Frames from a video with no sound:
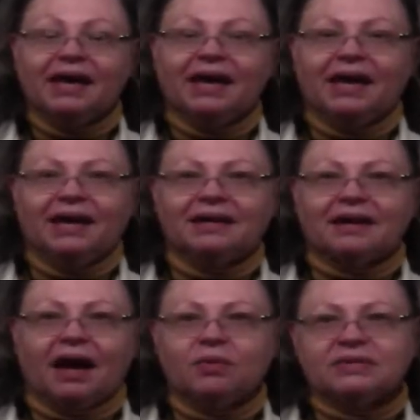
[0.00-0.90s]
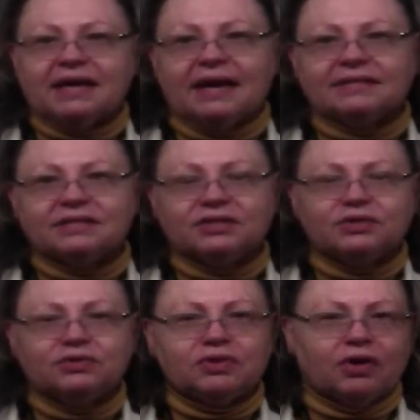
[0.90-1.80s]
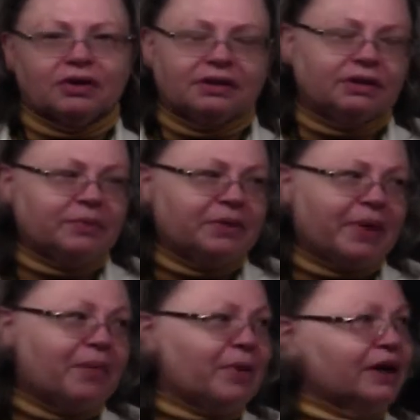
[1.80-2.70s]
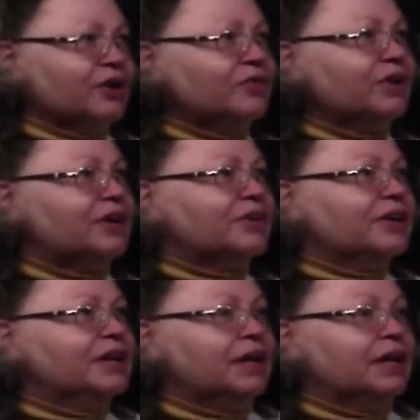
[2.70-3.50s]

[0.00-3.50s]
and I was asked to talk a little bit about my career